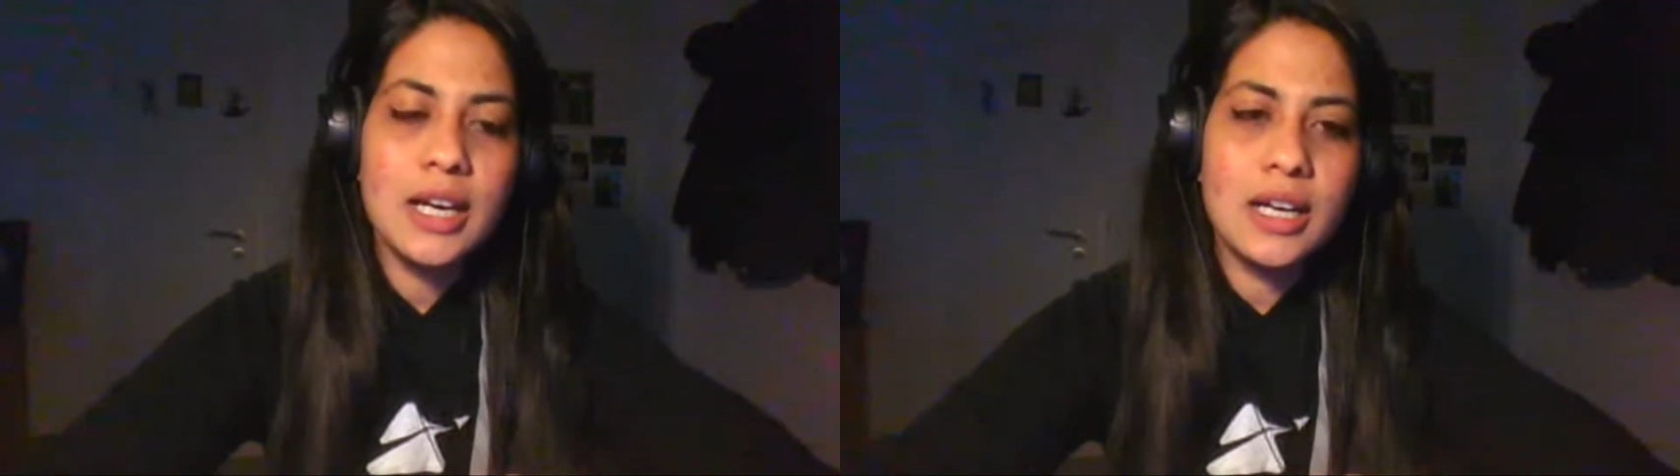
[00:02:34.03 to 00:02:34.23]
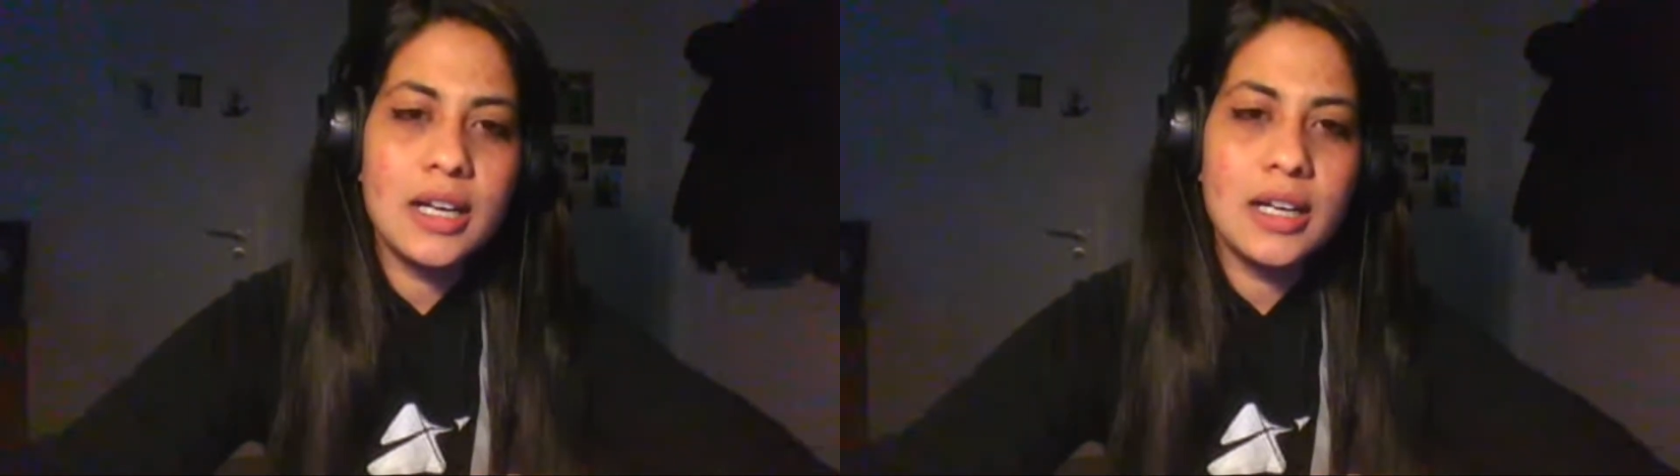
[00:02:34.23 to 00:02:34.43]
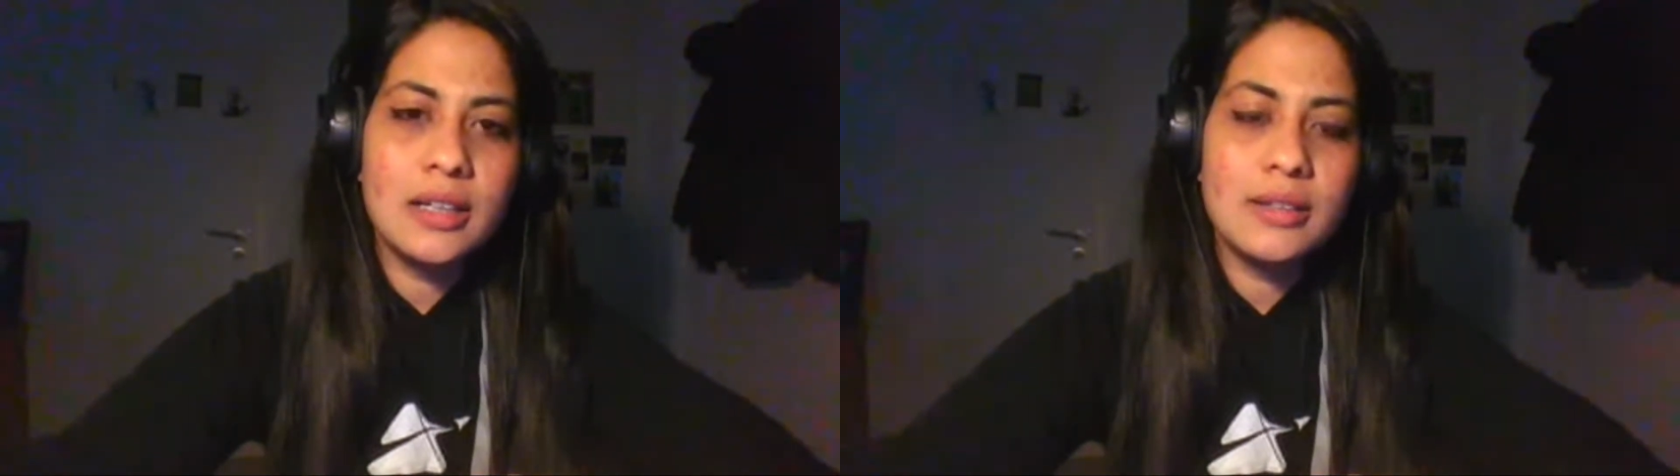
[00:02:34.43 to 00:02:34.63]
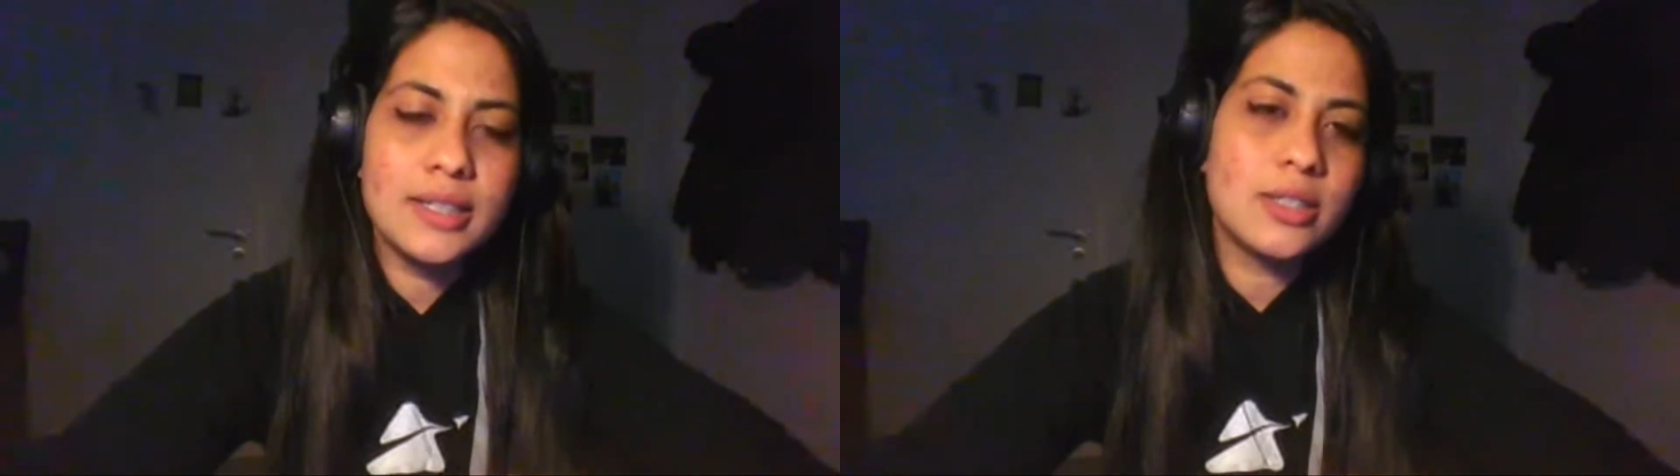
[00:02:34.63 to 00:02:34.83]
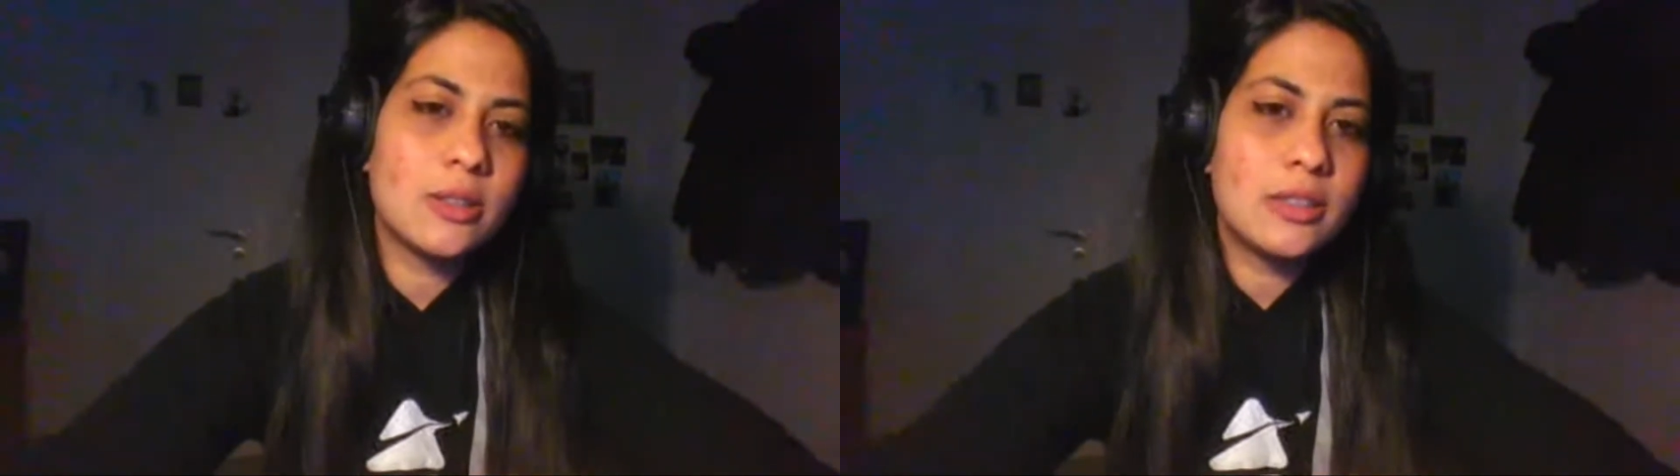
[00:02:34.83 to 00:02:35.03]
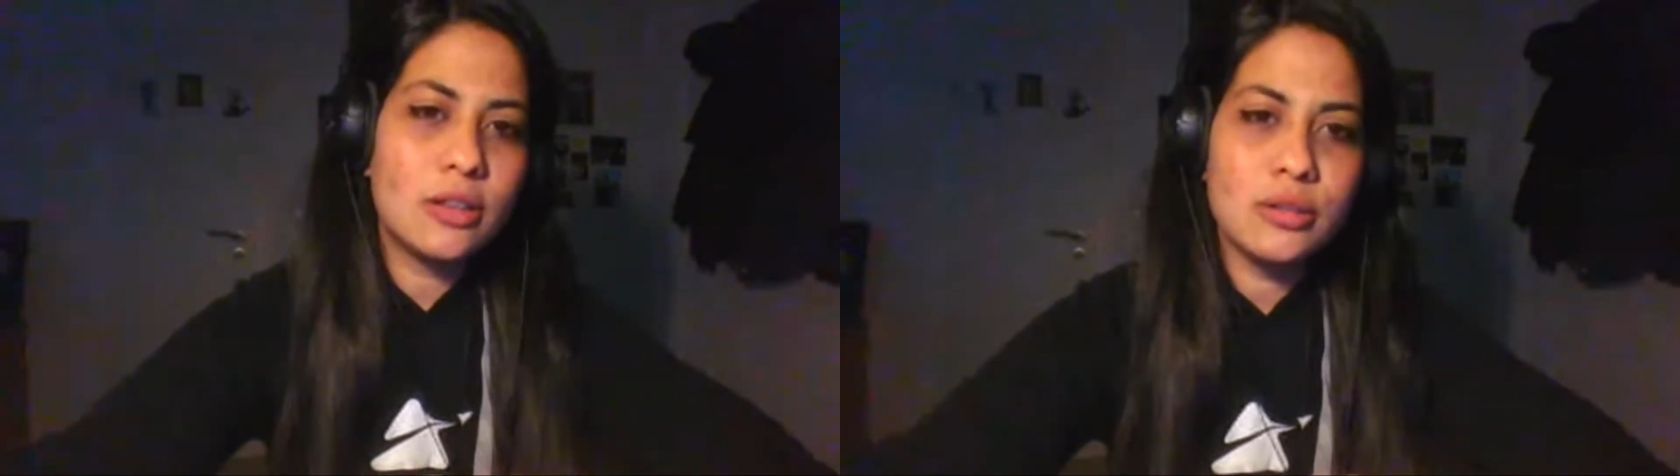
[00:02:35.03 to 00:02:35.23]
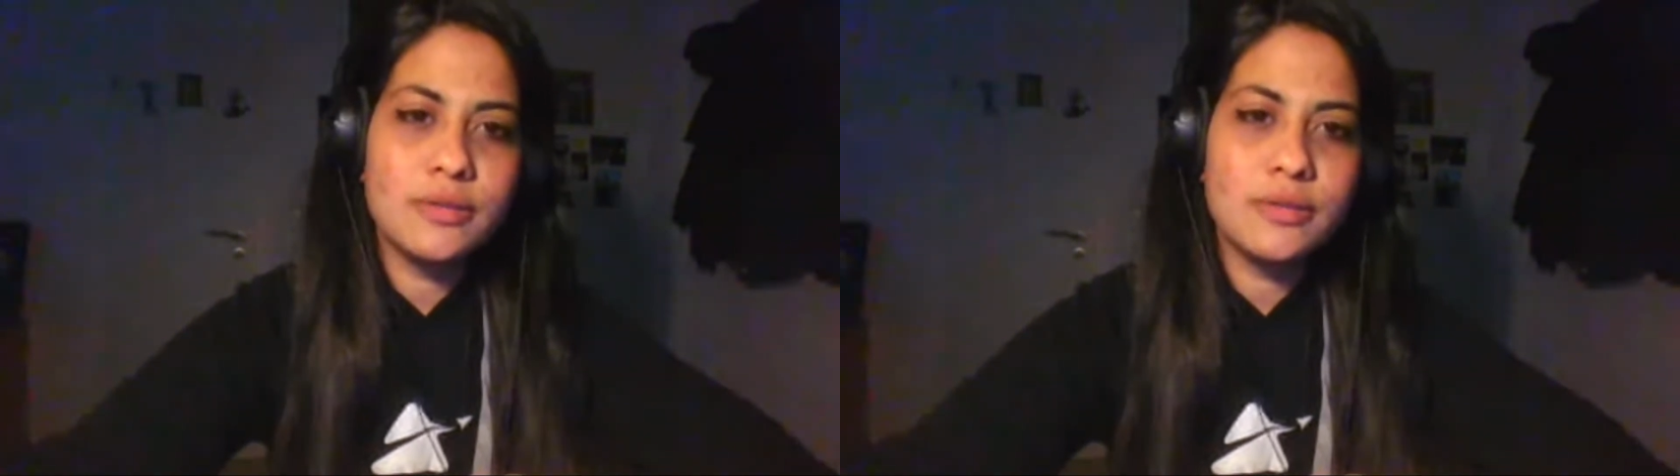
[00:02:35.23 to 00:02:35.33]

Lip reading: I saw a lot